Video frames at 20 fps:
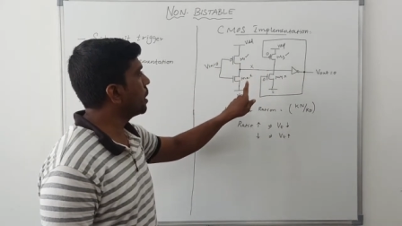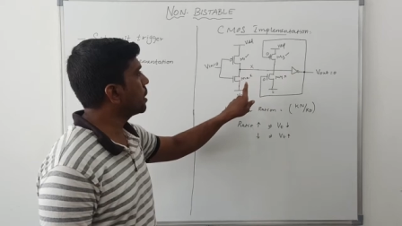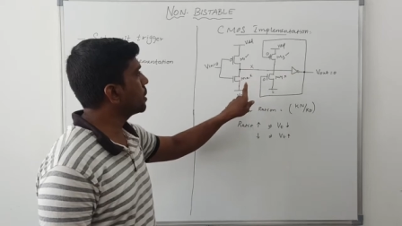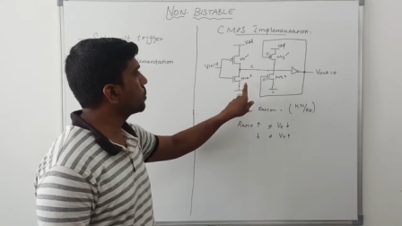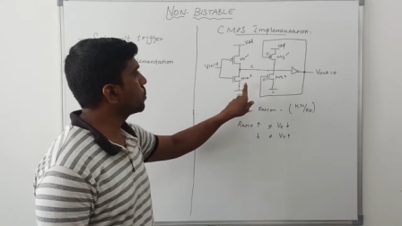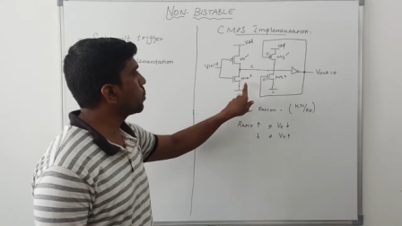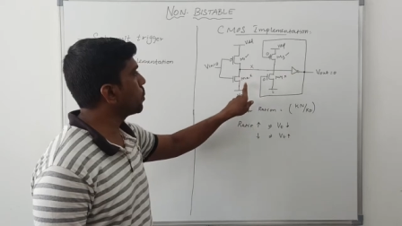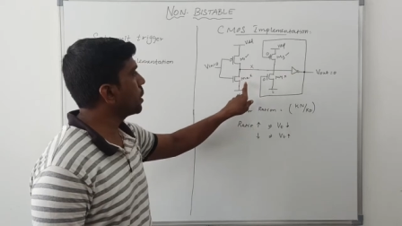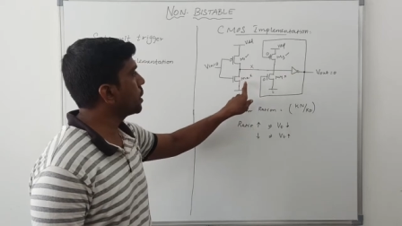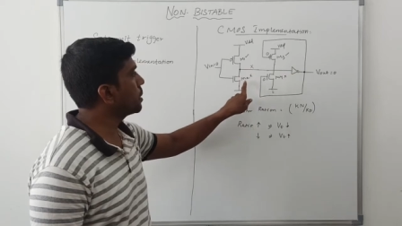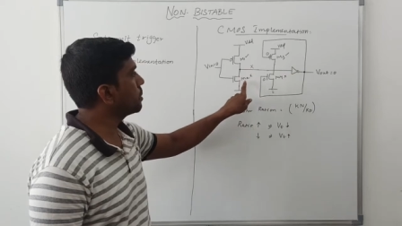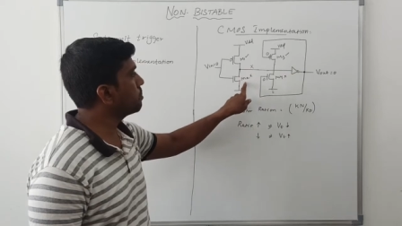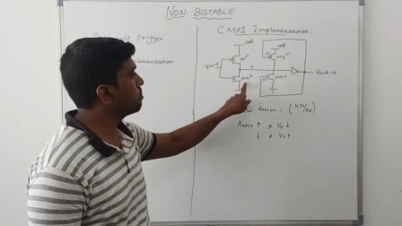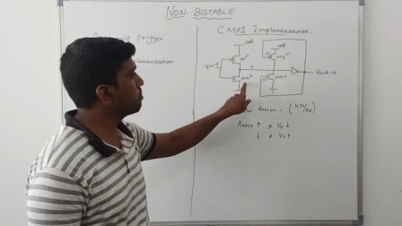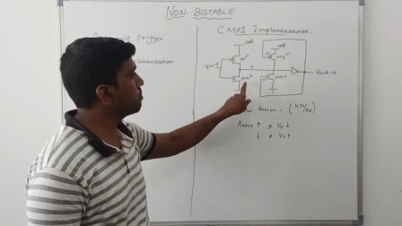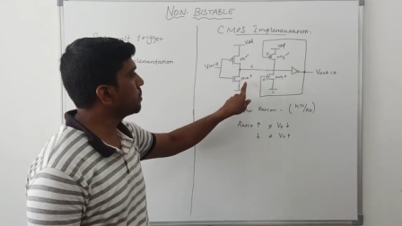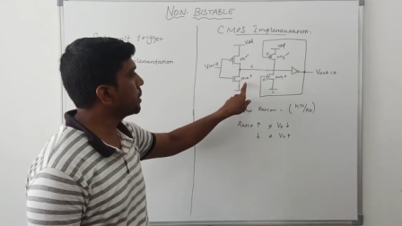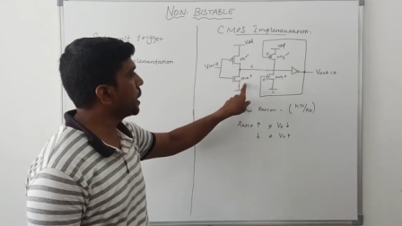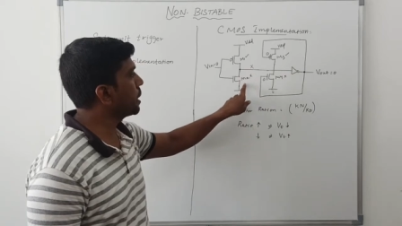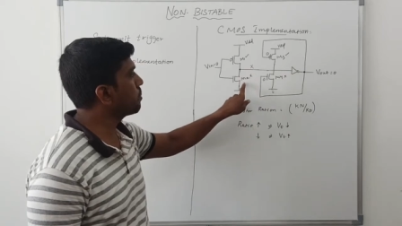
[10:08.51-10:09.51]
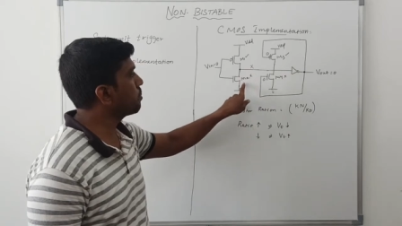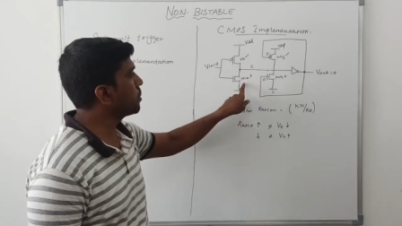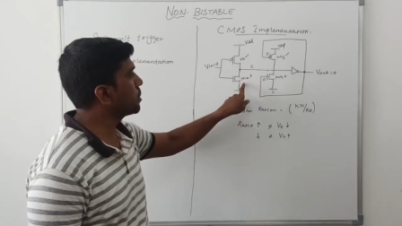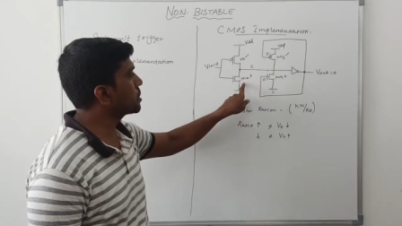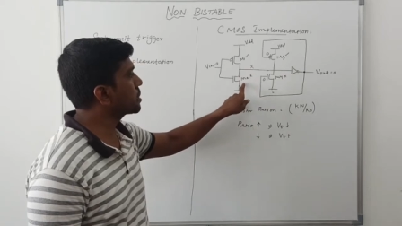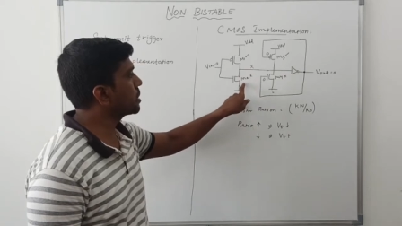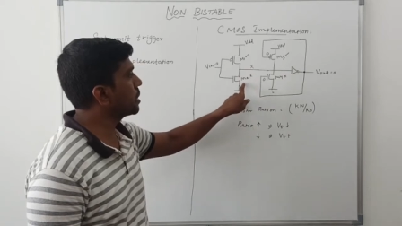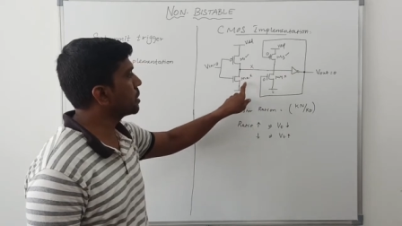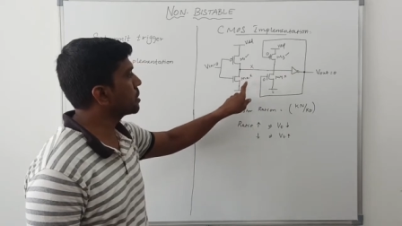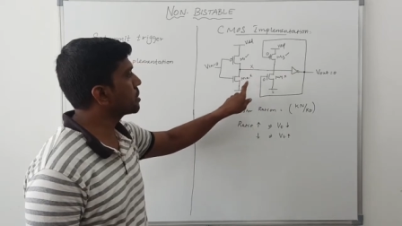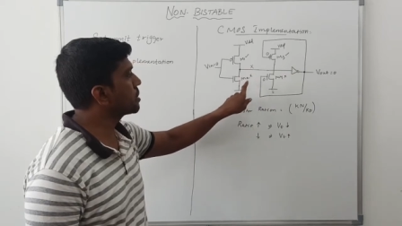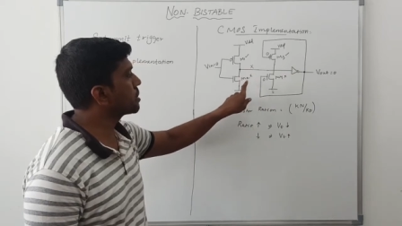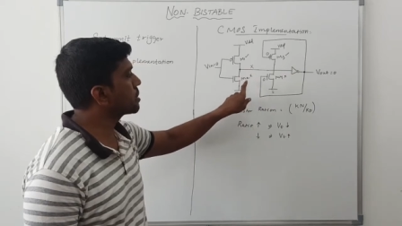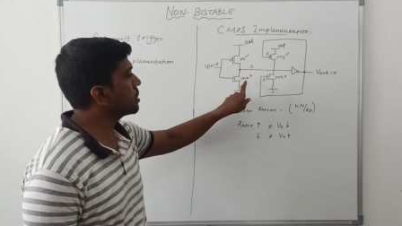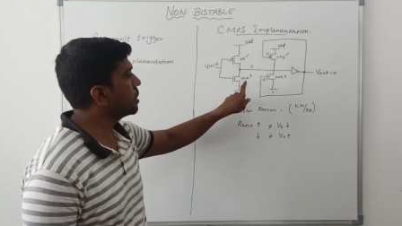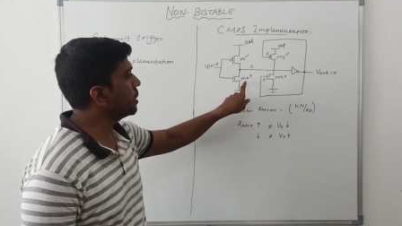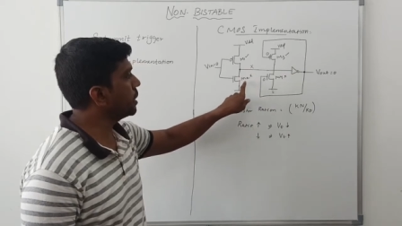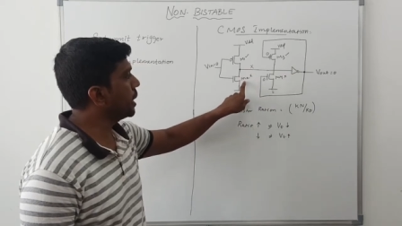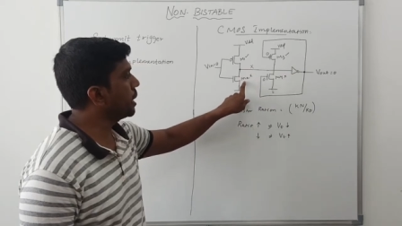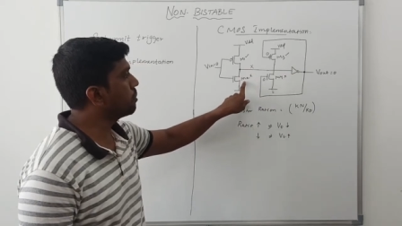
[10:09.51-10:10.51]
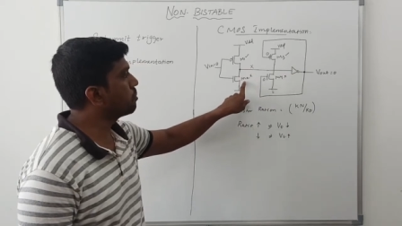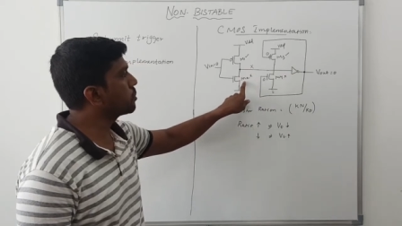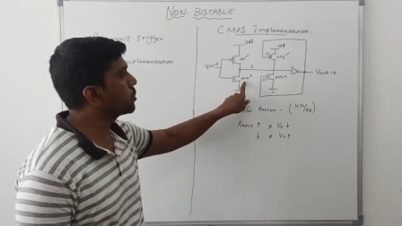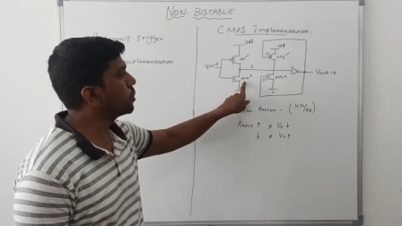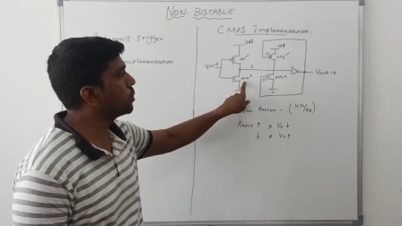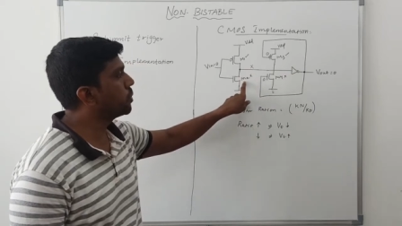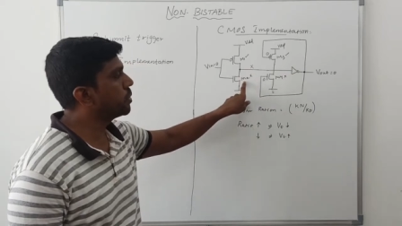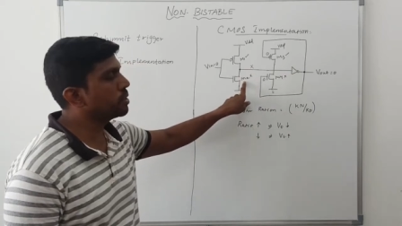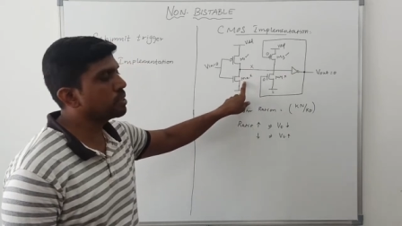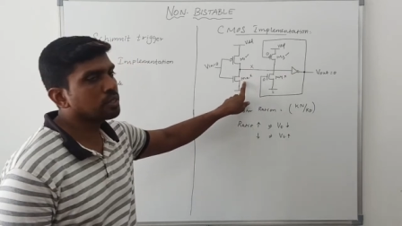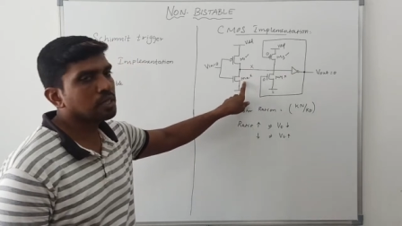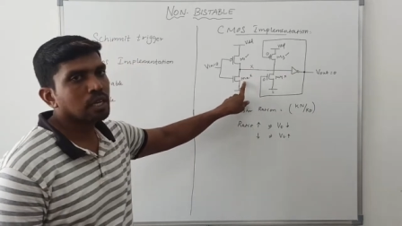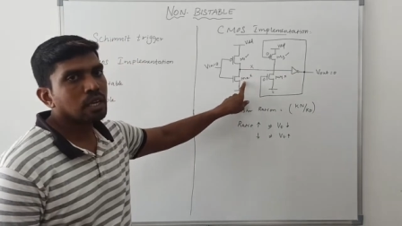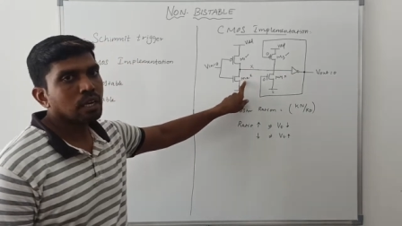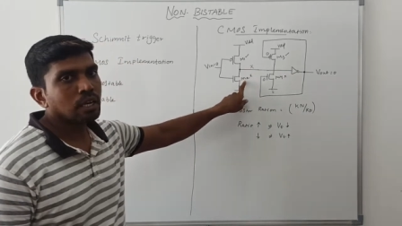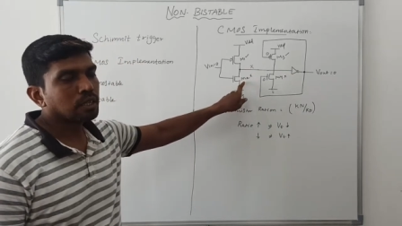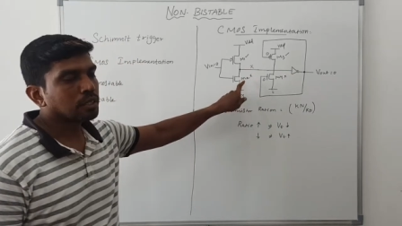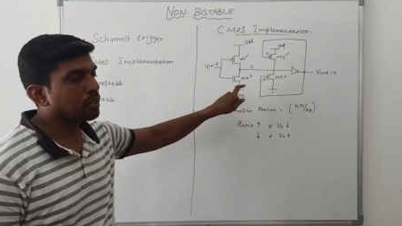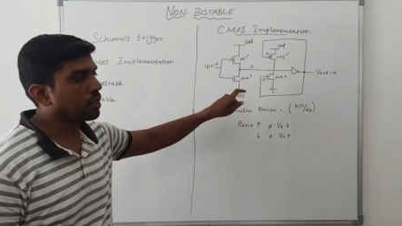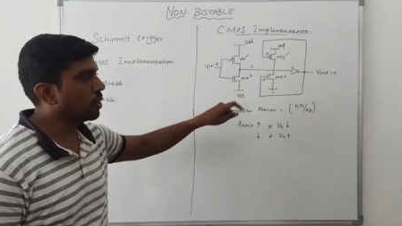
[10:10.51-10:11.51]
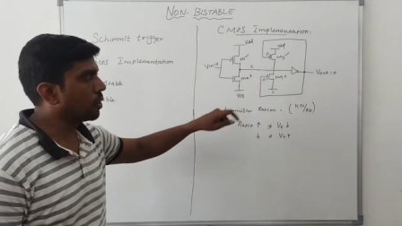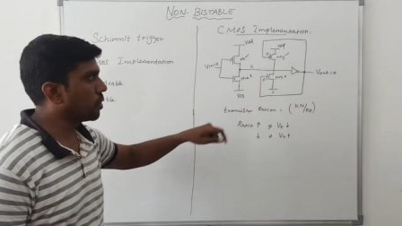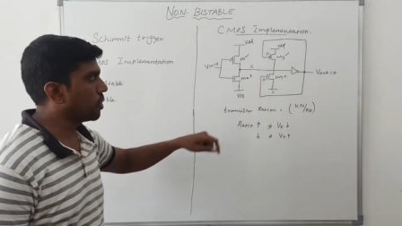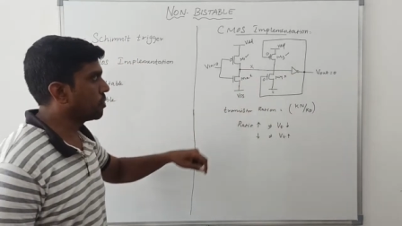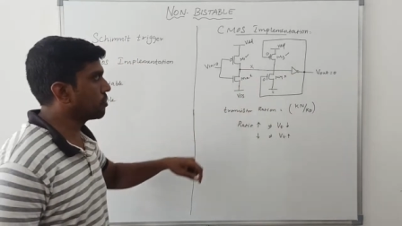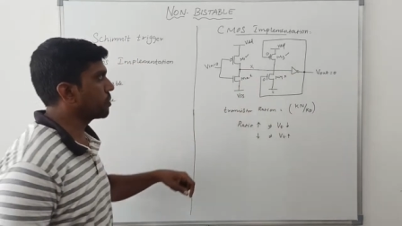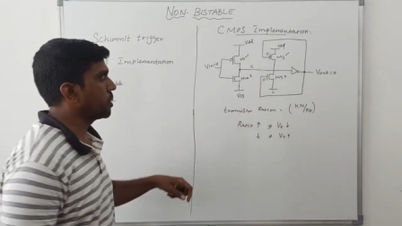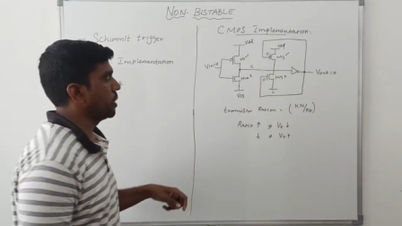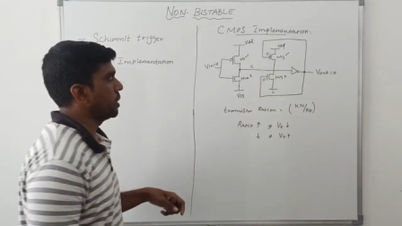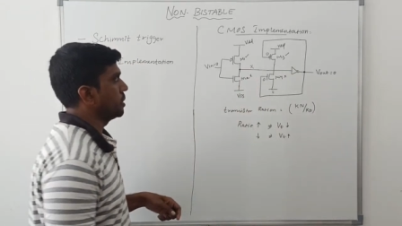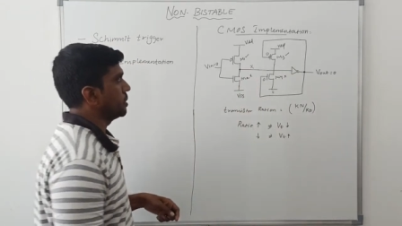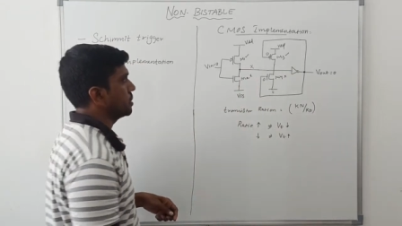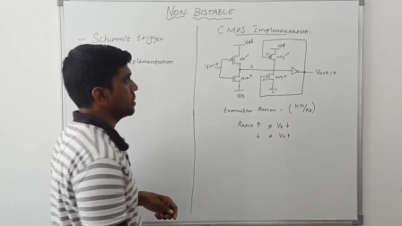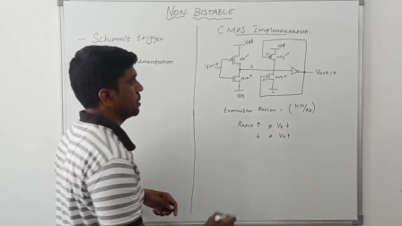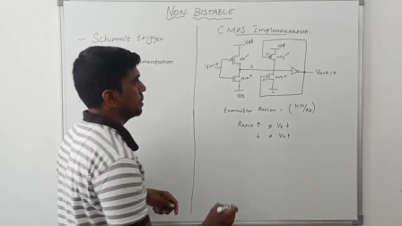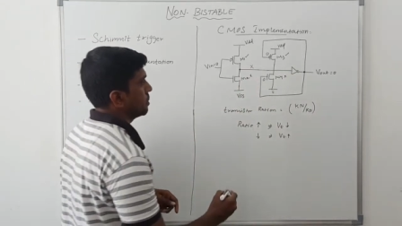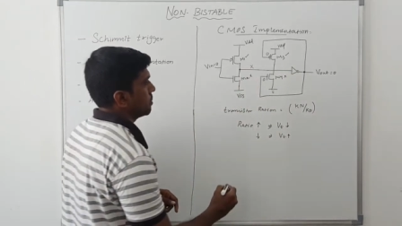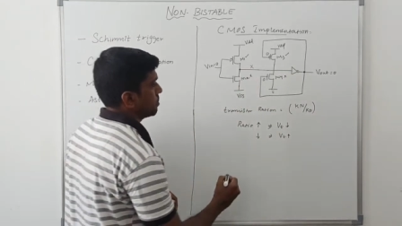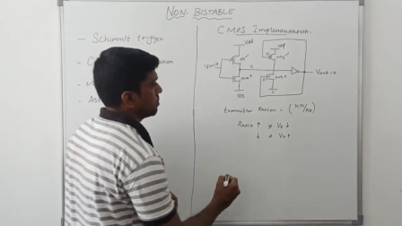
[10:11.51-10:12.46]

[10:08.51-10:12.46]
and one NMOS transistor M2 is turn off condition.